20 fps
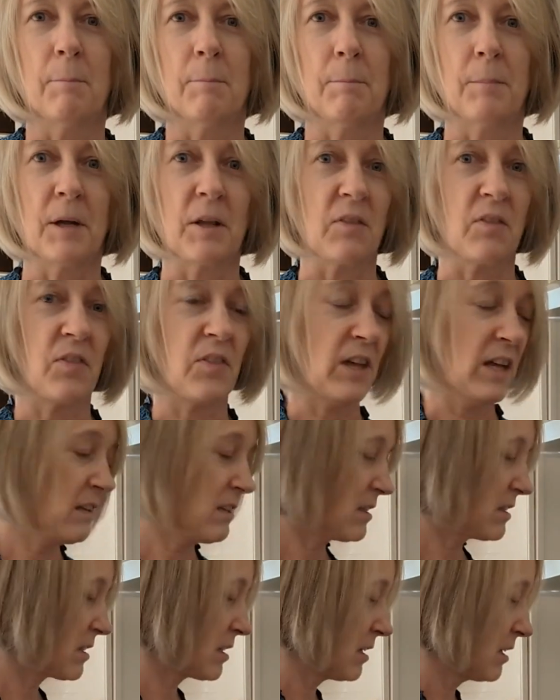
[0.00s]
But
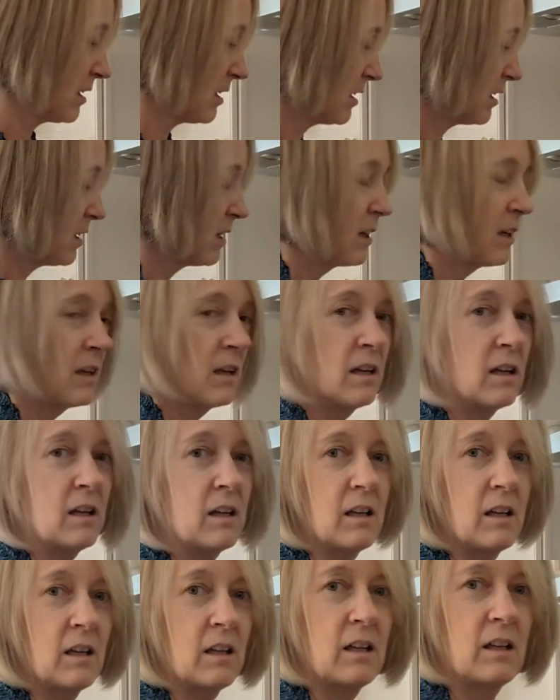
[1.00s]
this
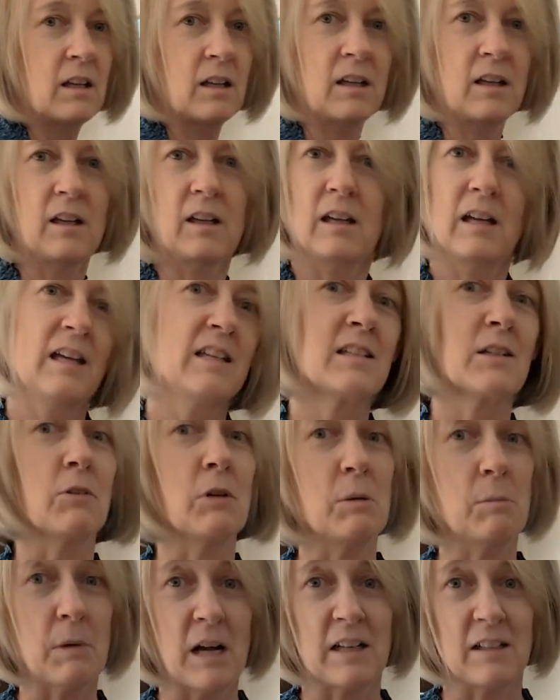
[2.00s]
is a
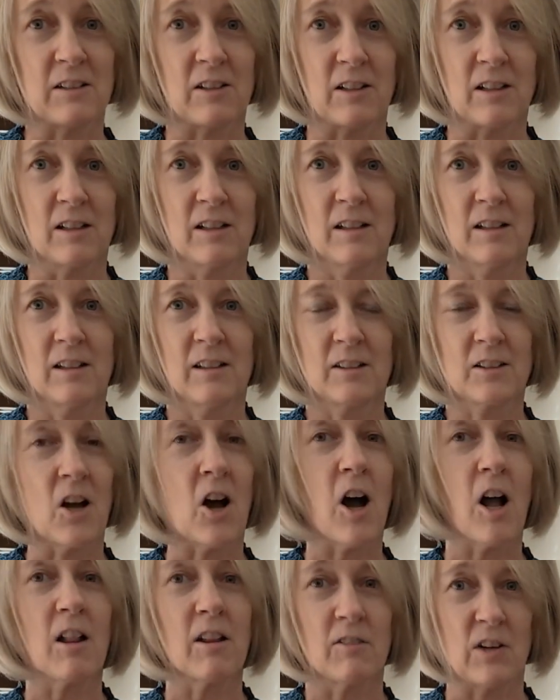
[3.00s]
reminder to
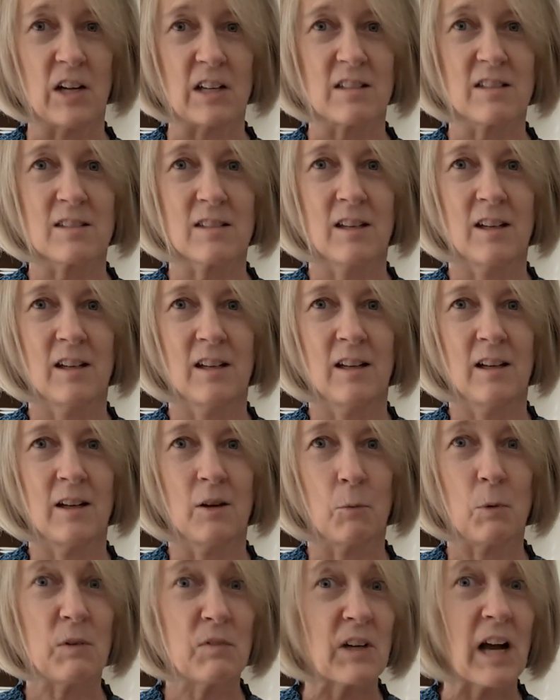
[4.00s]
all of us.
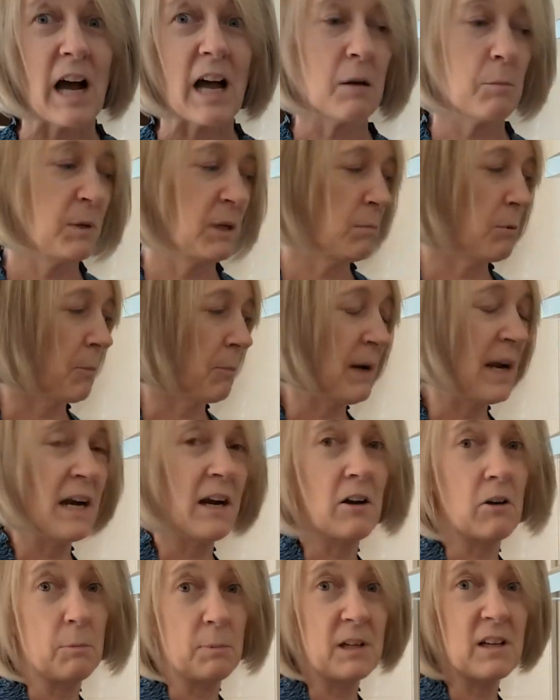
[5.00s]
We've got to be
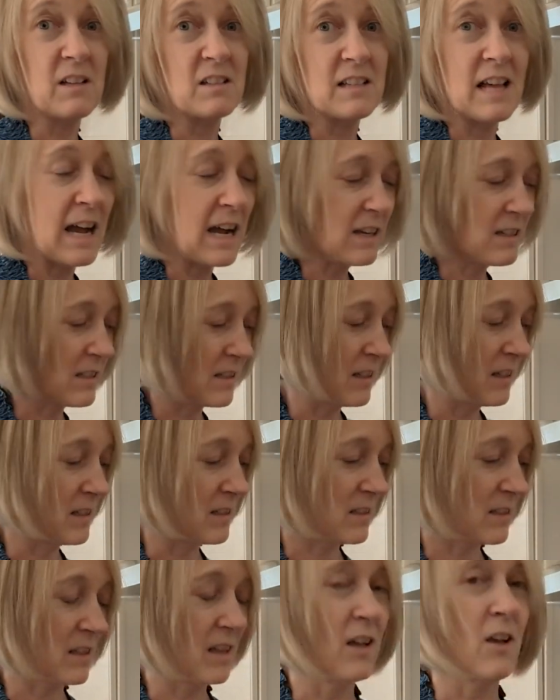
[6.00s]
prepared because
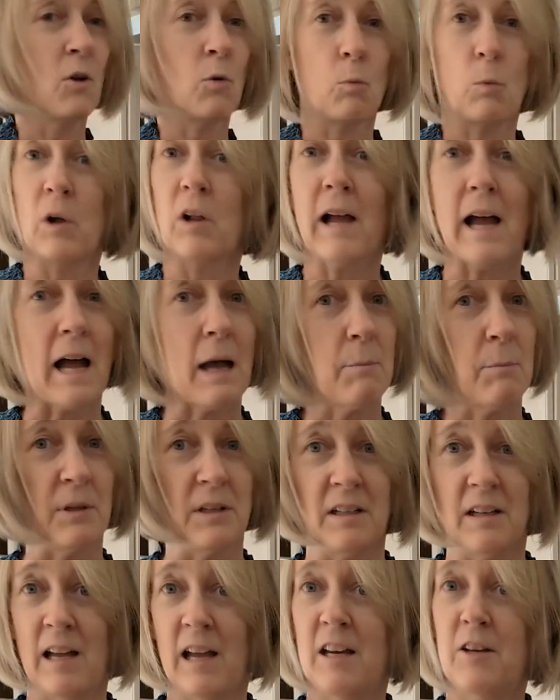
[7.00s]
accidents will
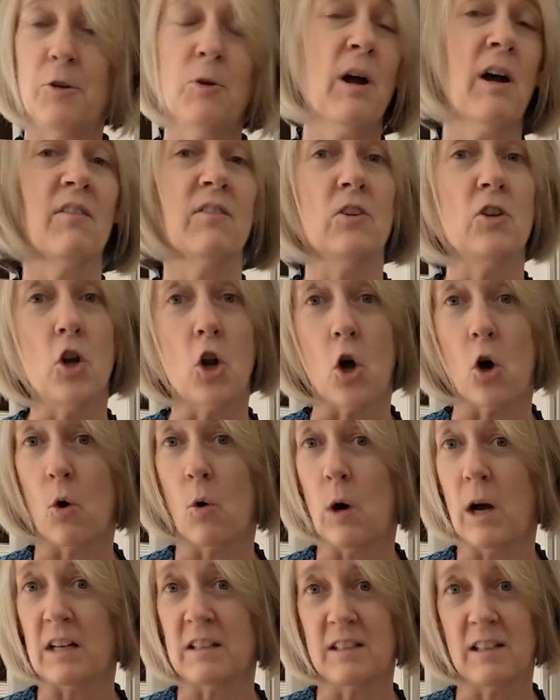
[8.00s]
happen and you have
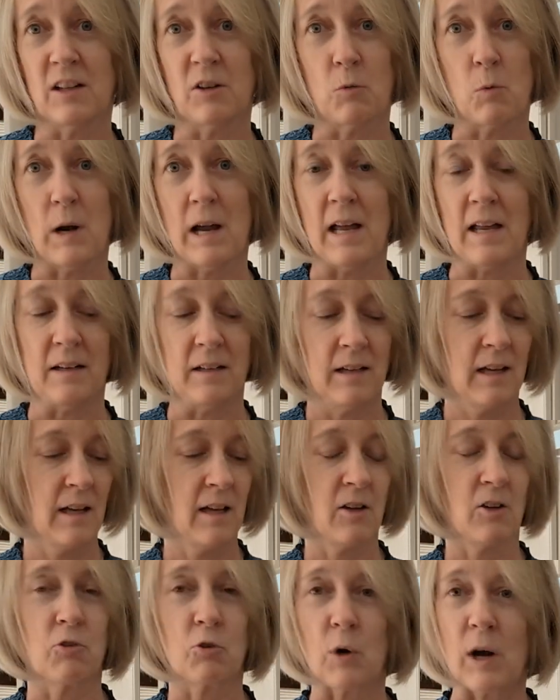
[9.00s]
no idea when.
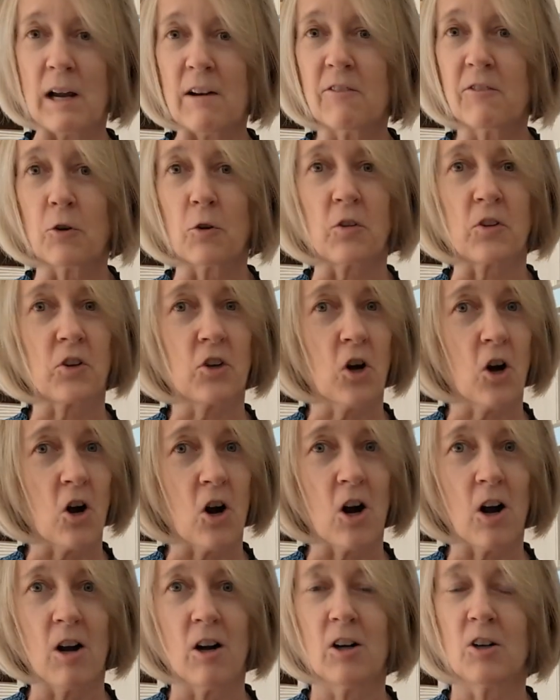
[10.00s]
Great for the
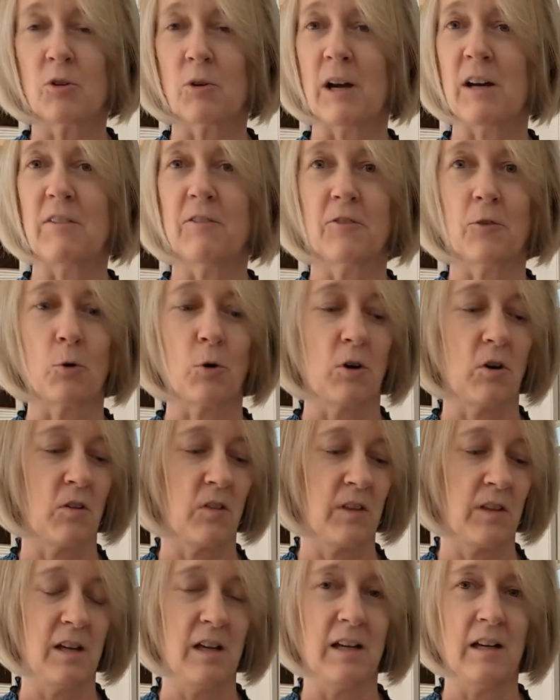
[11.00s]
car, great for
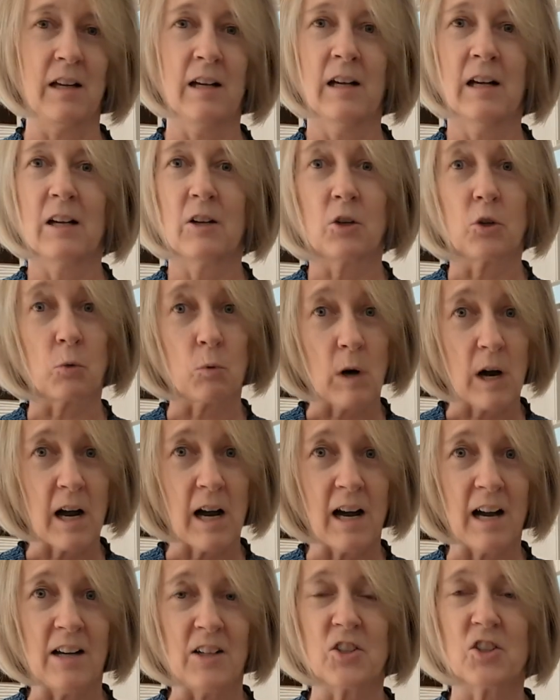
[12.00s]
the
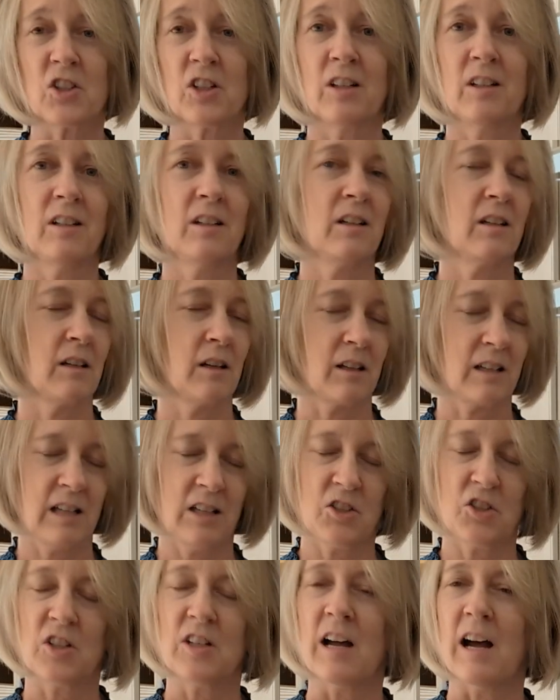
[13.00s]
garage, a
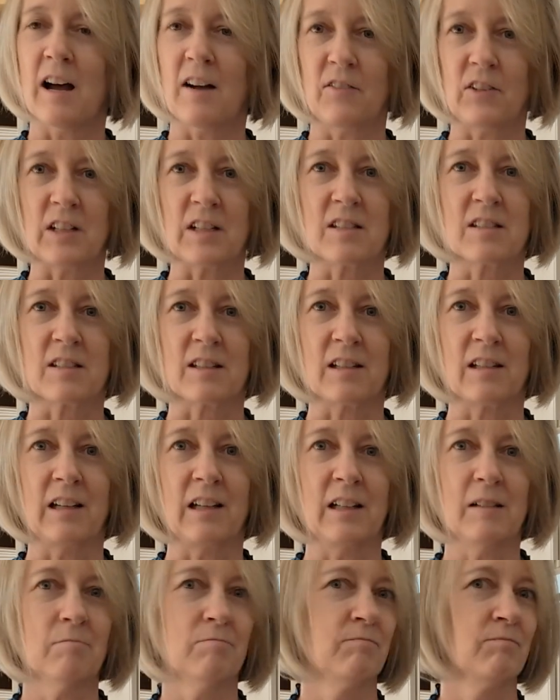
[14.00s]
kitchen,
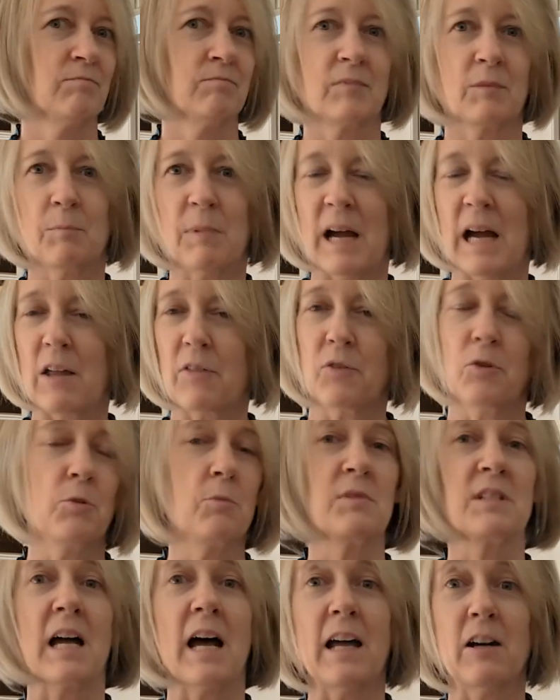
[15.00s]
obviously,
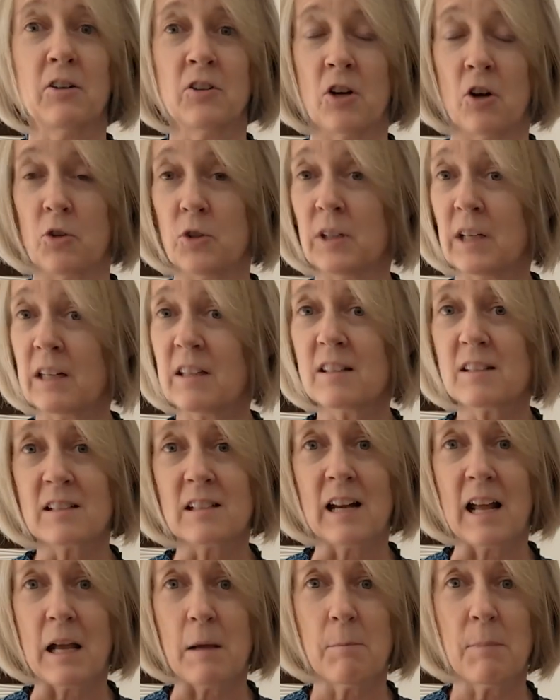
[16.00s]
bathrooms. I don't know. You can get these in
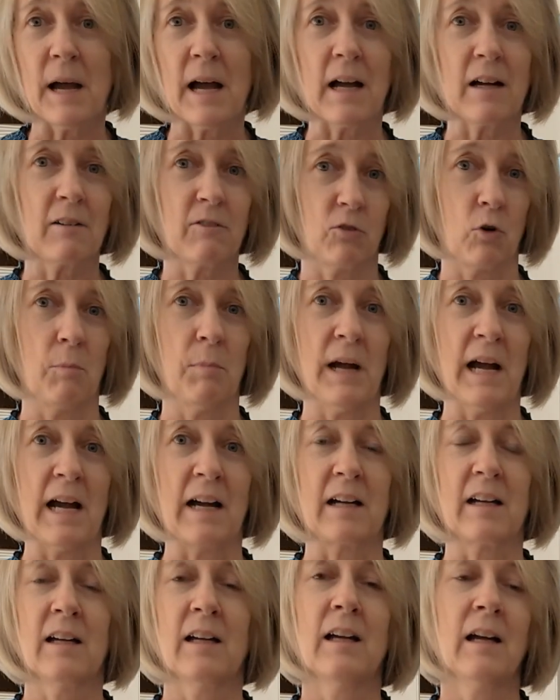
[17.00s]
an eight pack, four
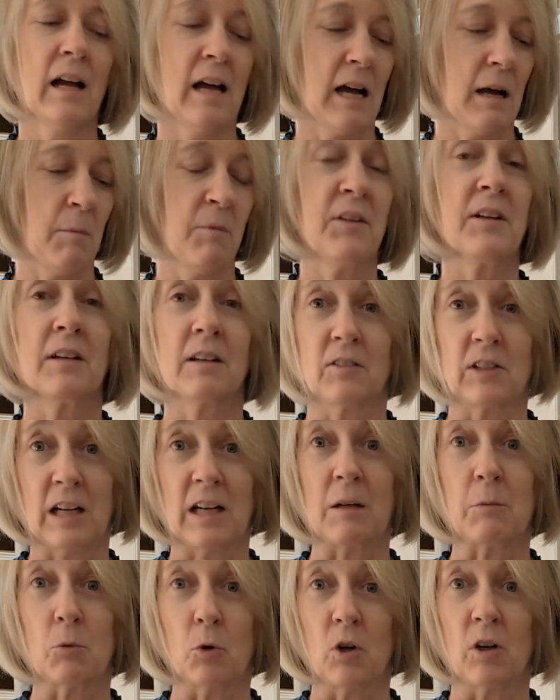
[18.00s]
pack. I'm thinking of
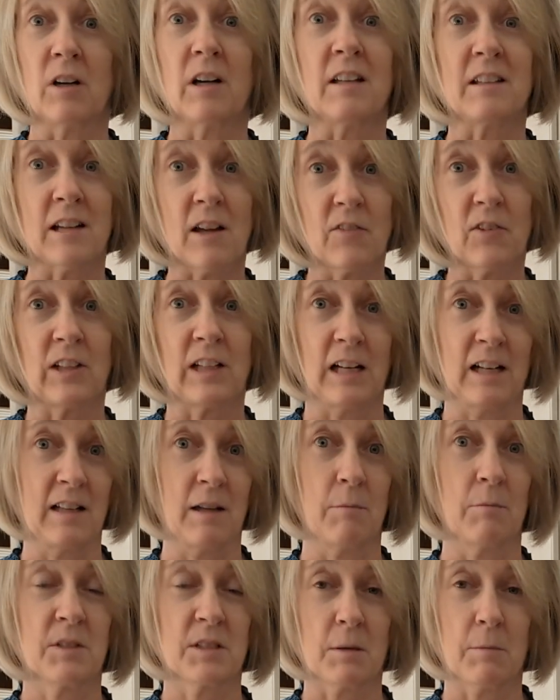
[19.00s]
getting more and definitely getting
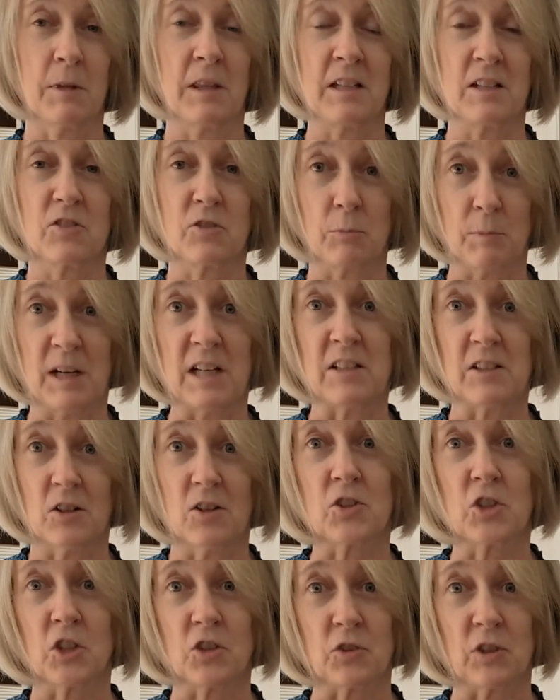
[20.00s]
them, some of these for my
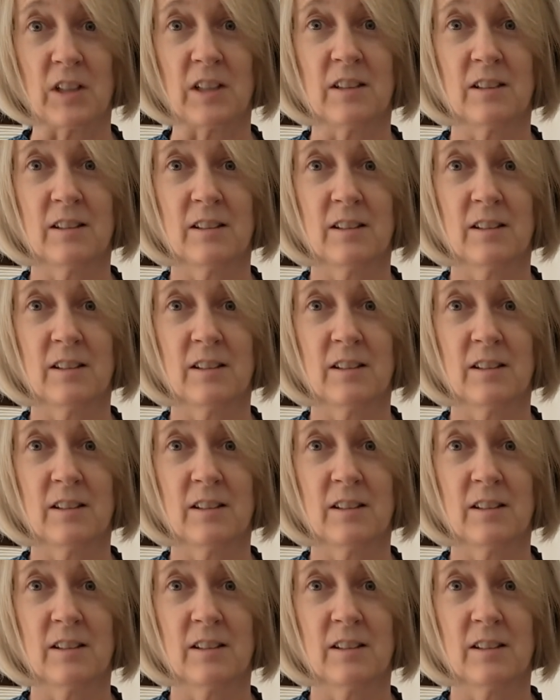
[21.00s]
adult children.